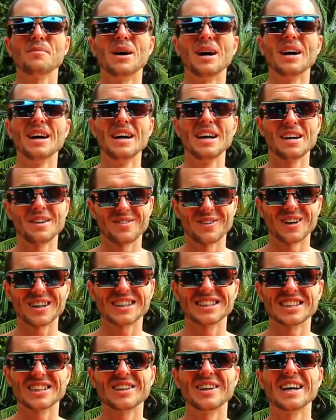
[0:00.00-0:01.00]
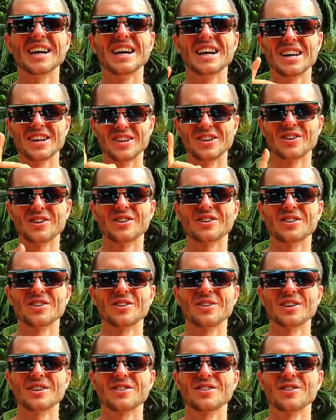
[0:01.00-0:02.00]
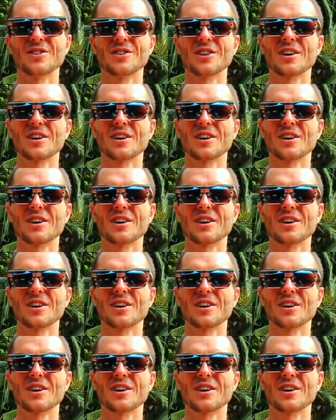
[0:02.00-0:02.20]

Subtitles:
but if I can do it, you can do it too.